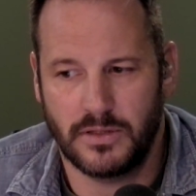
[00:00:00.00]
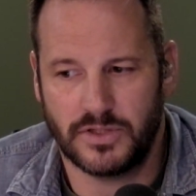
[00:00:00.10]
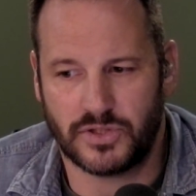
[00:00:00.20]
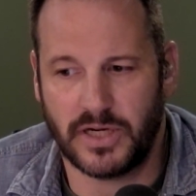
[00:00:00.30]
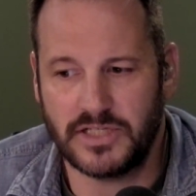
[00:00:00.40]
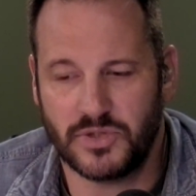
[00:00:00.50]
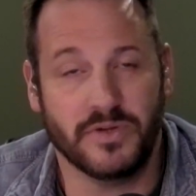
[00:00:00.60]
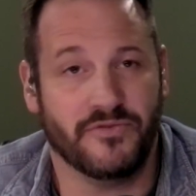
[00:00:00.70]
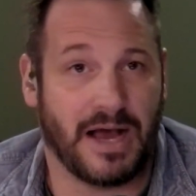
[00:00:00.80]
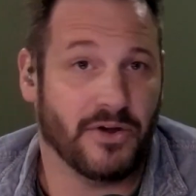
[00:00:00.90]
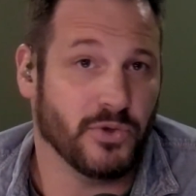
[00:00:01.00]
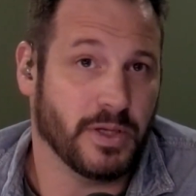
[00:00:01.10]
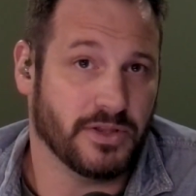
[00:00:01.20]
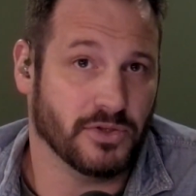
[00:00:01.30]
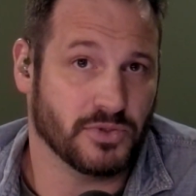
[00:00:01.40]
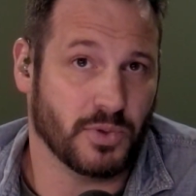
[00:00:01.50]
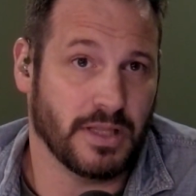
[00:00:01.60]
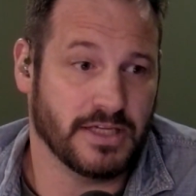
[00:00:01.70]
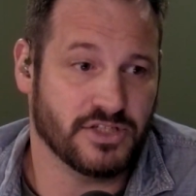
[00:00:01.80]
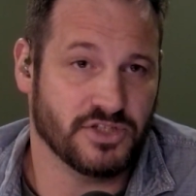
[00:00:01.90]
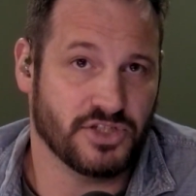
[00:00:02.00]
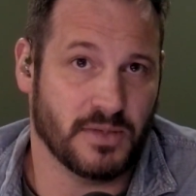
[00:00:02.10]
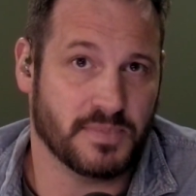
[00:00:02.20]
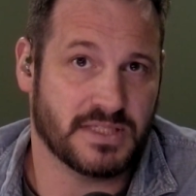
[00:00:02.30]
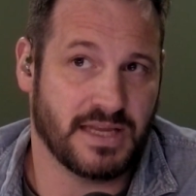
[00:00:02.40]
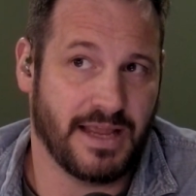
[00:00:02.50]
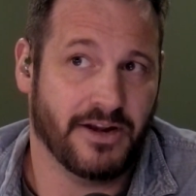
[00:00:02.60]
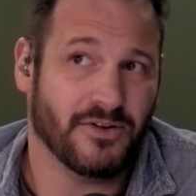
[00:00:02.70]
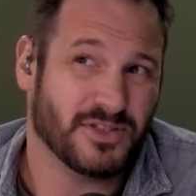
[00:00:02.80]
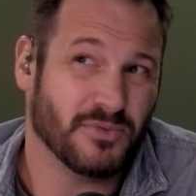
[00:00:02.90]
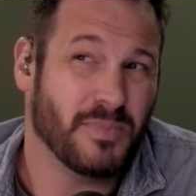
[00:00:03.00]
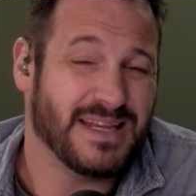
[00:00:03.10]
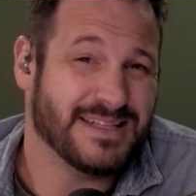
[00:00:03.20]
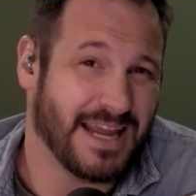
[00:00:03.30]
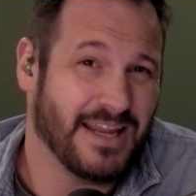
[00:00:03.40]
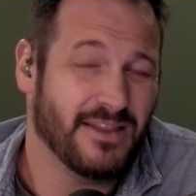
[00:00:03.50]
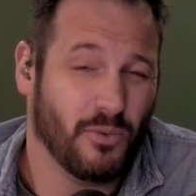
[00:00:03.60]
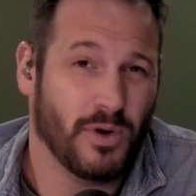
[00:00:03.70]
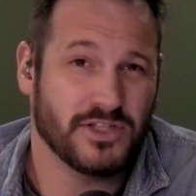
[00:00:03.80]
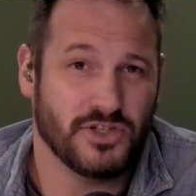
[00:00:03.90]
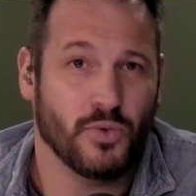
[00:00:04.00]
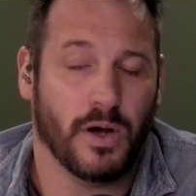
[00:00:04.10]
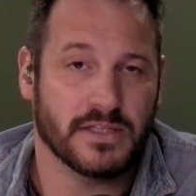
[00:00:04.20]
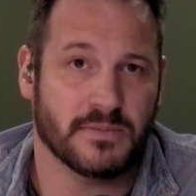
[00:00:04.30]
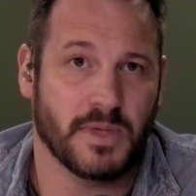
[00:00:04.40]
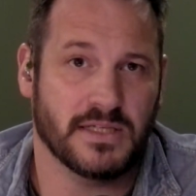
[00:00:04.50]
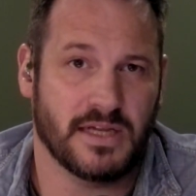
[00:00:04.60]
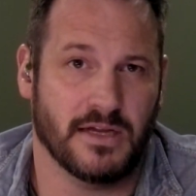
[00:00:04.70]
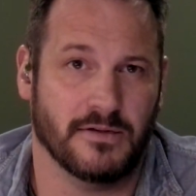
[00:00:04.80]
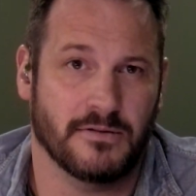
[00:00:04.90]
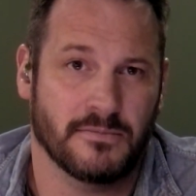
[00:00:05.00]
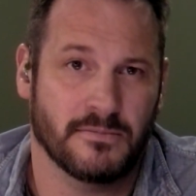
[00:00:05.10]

trying to evaluate those relationships and also maintain the ones you want to maintain?